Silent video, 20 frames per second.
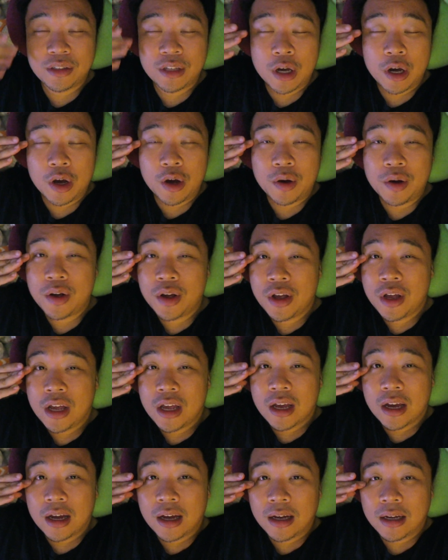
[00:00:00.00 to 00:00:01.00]
So
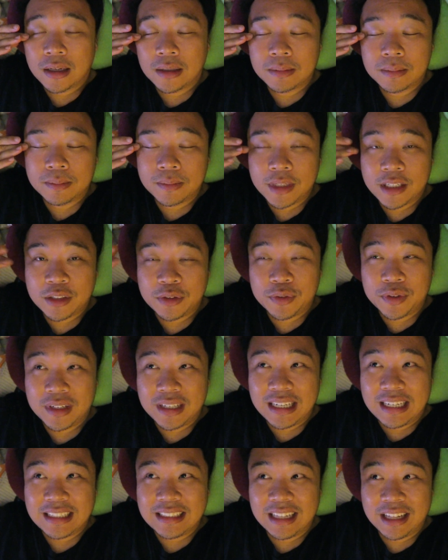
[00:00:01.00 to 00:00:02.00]
um, it's
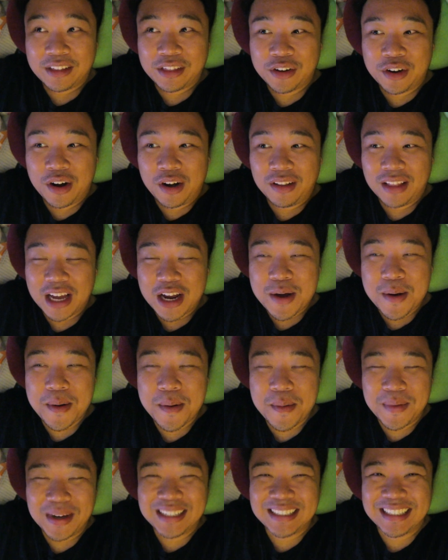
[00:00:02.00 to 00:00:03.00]
really easy. Like they're all like
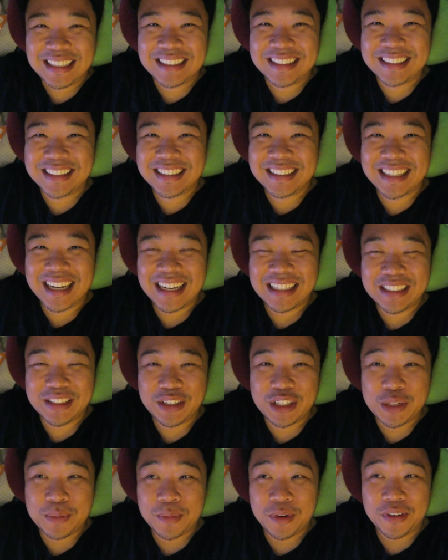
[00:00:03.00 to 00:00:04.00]
on my sister's size,
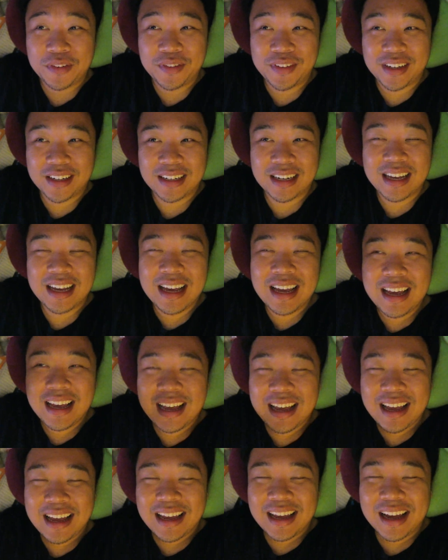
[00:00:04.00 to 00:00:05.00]
so it's perfect.
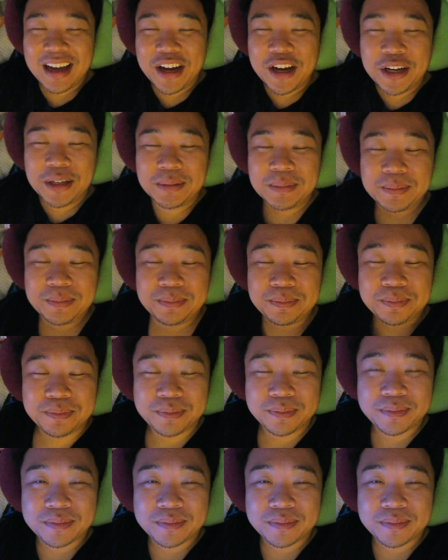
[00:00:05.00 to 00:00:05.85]
Um,